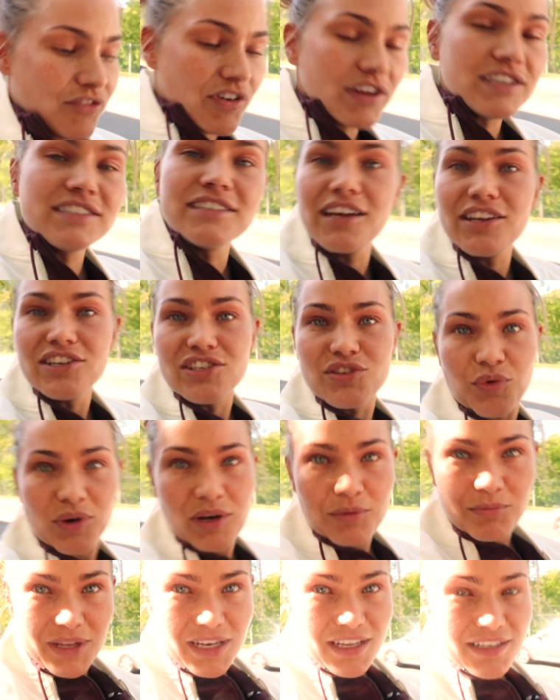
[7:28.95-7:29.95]
if I tan
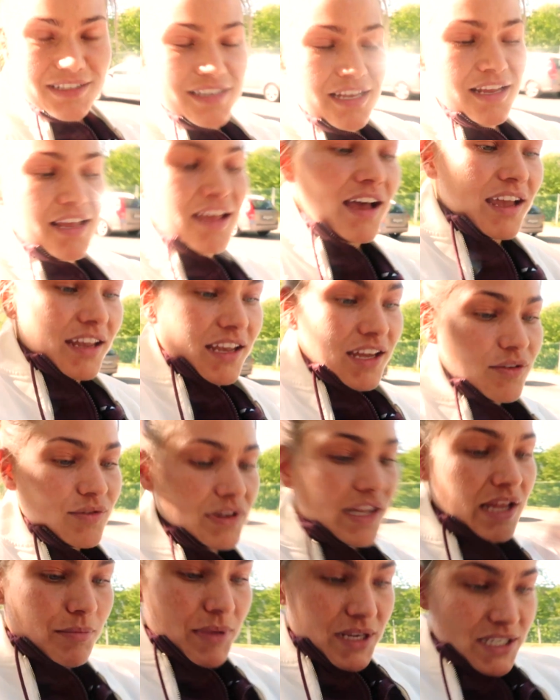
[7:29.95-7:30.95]
20 minutes, I kind
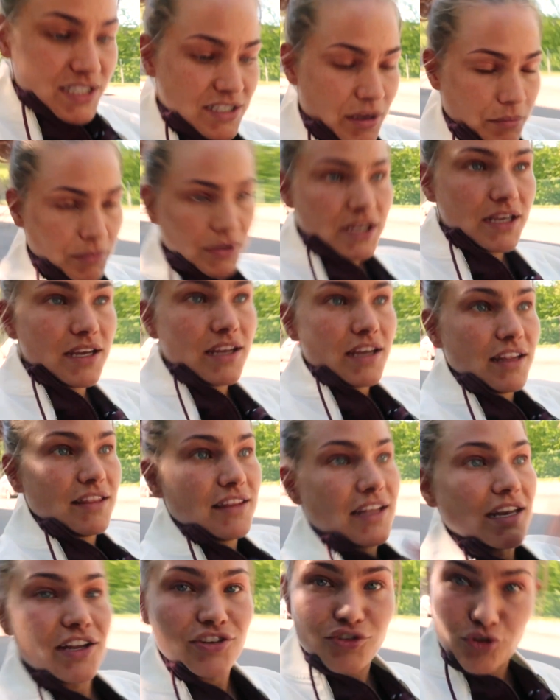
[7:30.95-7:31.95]
of lay my stomach
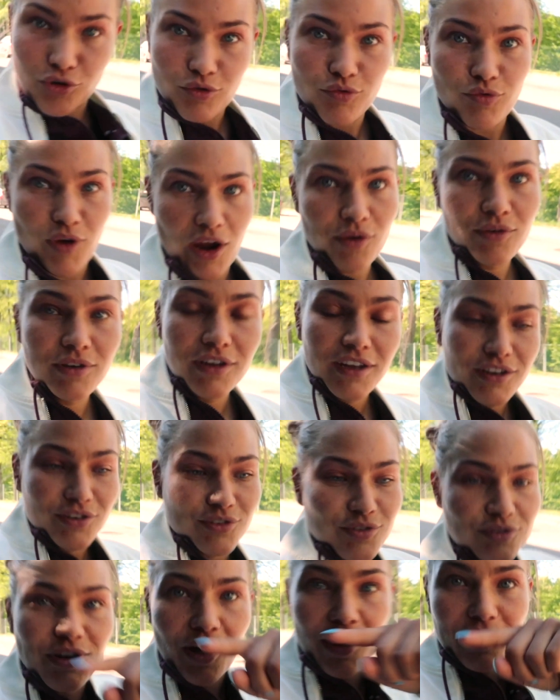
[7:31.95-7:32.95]
and then I turn around
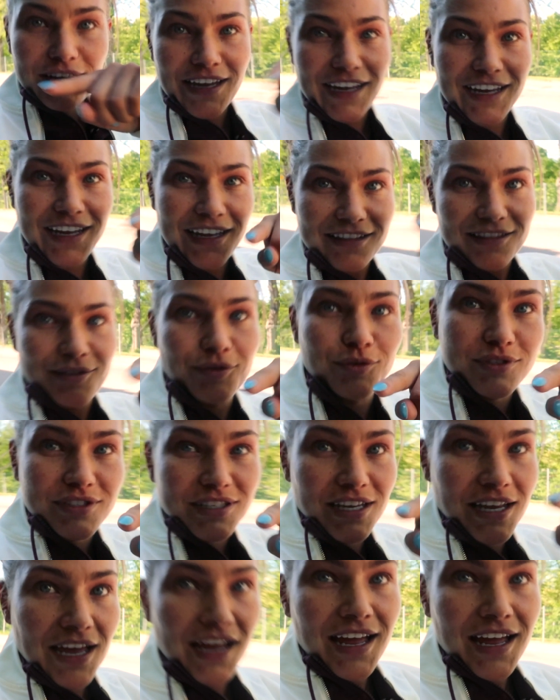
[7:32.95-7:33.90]
to not like get those